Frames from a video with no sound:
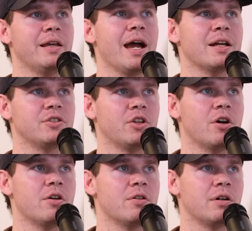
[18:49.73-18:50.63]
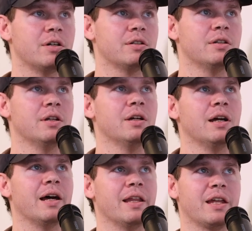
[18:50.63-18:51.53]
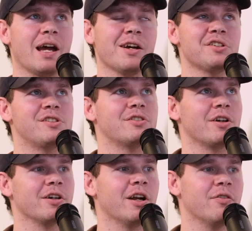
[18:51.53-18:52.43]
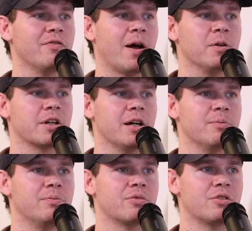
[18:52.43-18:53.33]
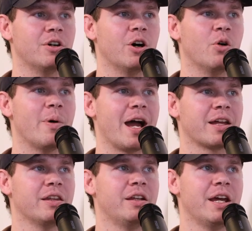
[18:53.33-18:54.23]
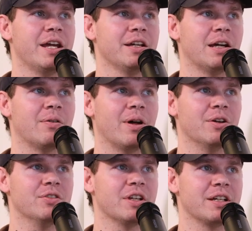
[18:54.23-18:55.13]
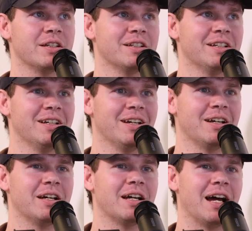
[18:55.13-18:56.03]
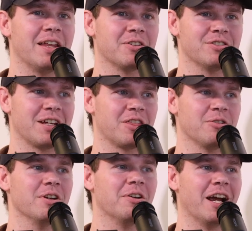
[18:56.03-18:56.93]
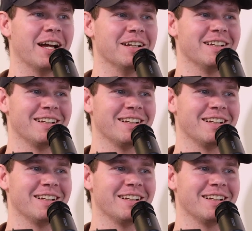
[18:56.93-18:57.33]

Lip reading: Yeah. So I think I actually started on Final Cut Pro back in the day when it was like, I think it was like $3,000,